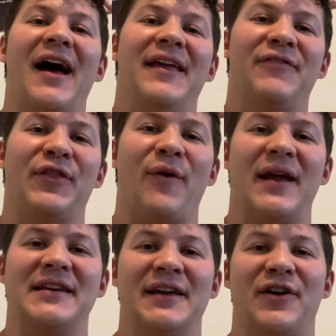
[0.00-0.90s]
even though
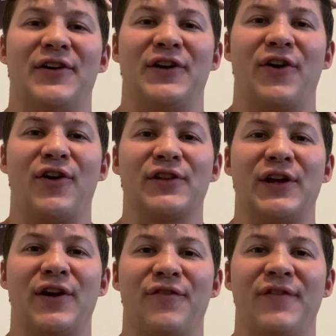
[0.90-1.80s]
I did on an
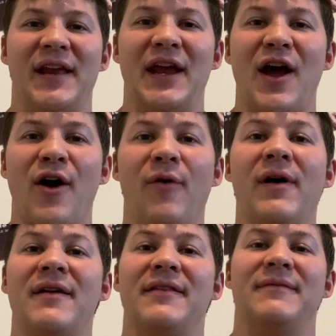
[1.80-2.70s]
earlier video.